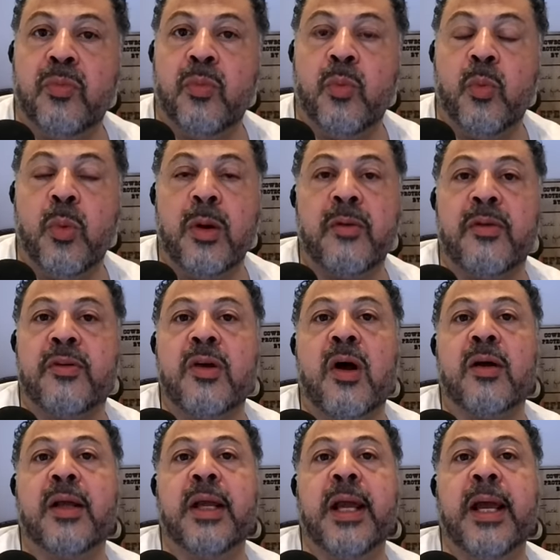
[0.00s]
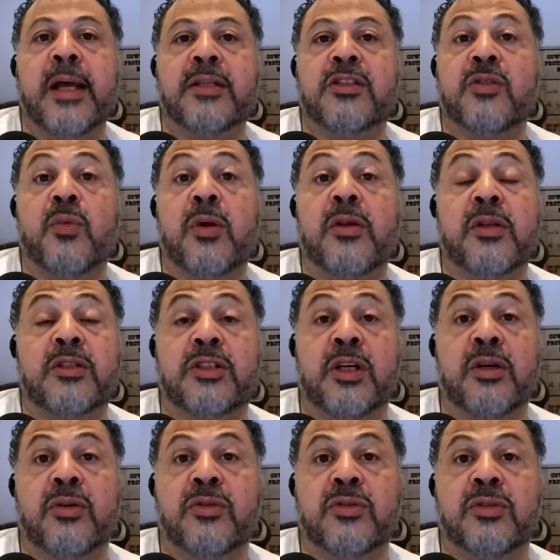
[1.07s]
one of the talking heads in one of the
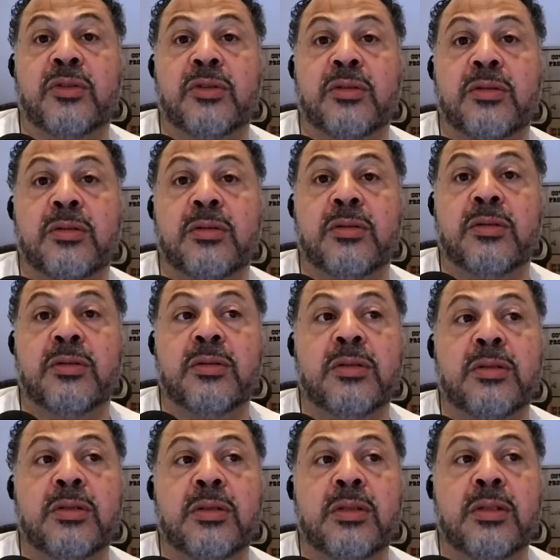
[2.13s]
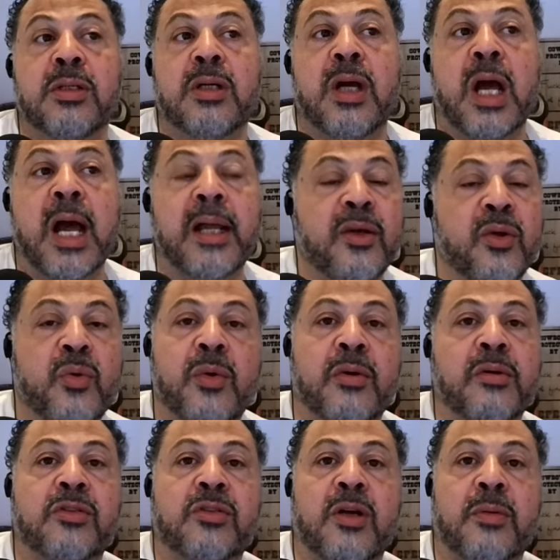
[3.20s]
shows, I knew we were
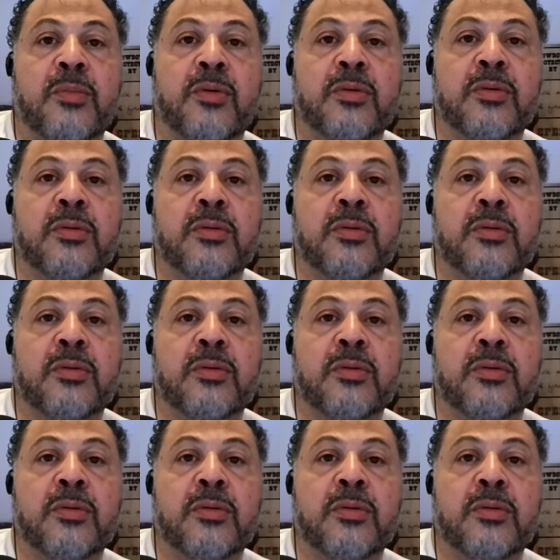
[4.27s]
in trouble.